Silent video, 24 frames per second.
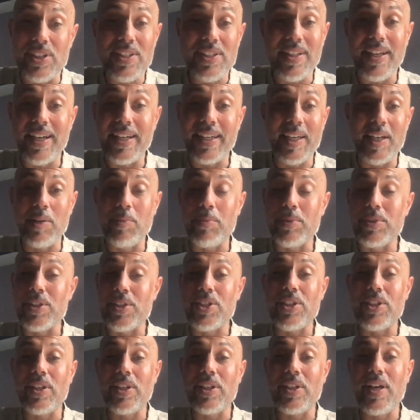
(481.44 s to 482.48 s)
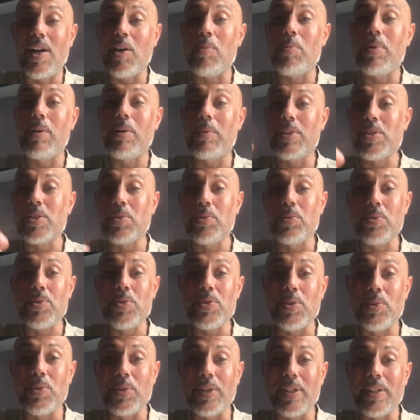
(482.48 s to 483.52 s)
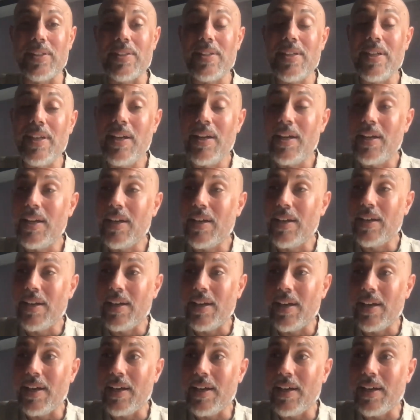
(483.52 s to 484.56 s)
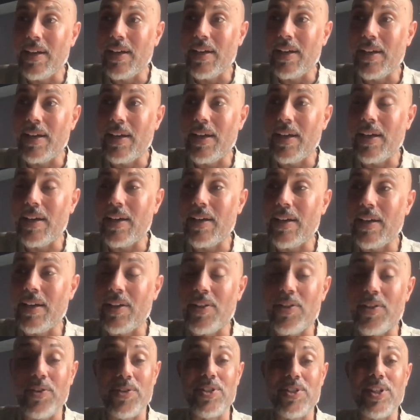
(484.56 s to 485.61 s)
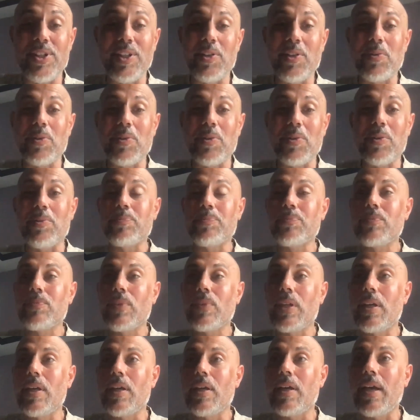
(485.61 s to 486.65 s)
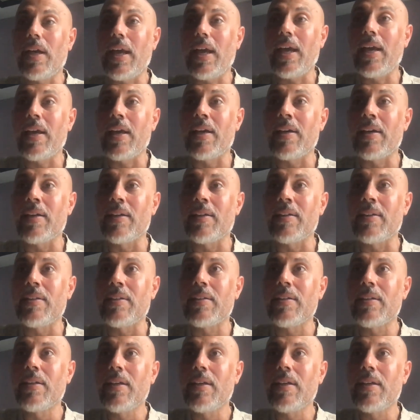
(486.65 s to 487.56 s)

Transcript: like him, was a Chicago public school student, a 13-year-old. And